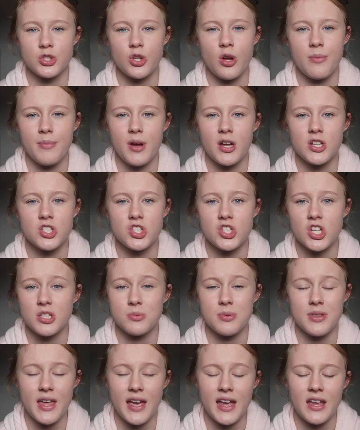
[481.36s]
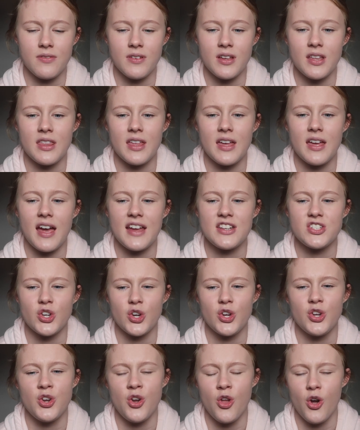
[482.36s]
so much just with Ava that I
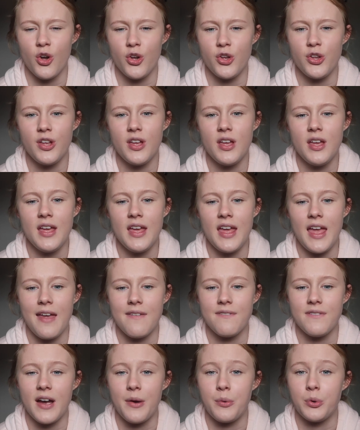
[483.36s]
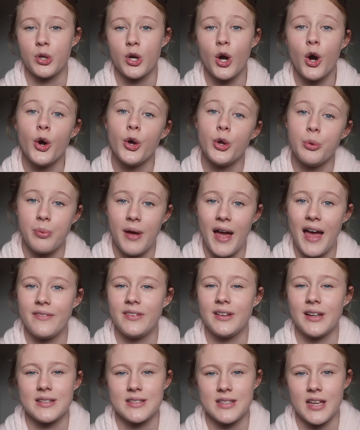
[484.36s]
don't know if I would cope
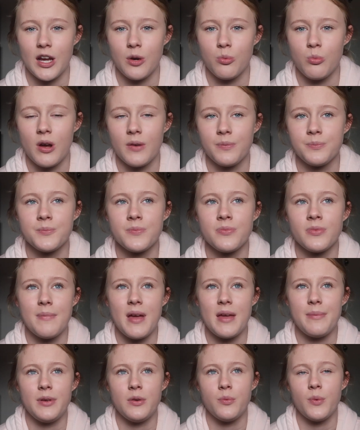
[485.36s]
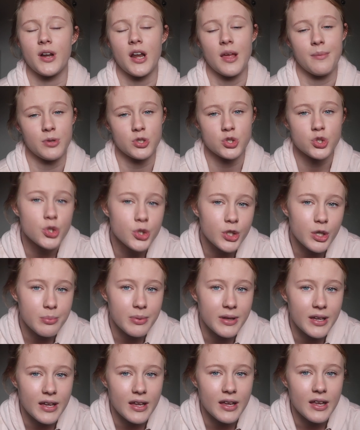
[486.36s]
having a second one. Maybe when I mature a
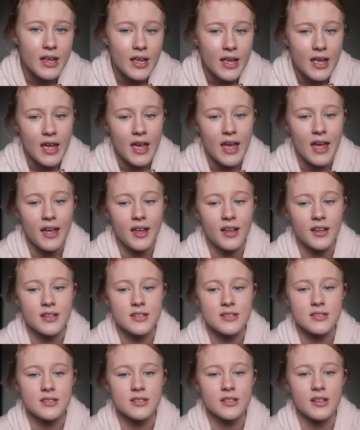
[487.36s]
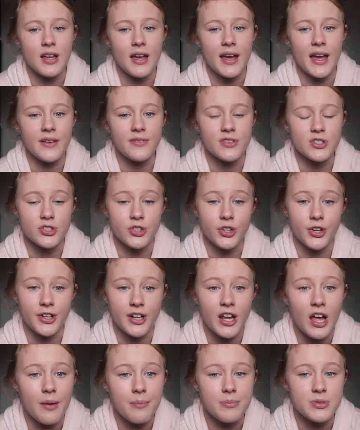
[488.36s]
bit and Ava's
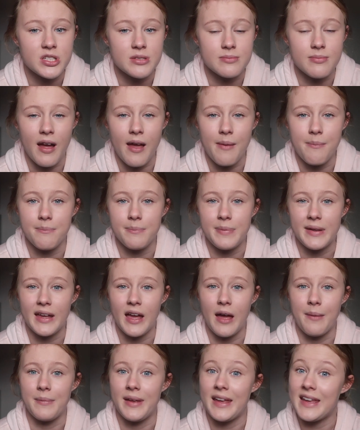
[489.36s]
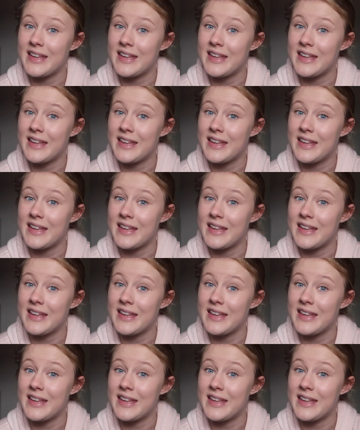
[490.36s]
grown up, she might become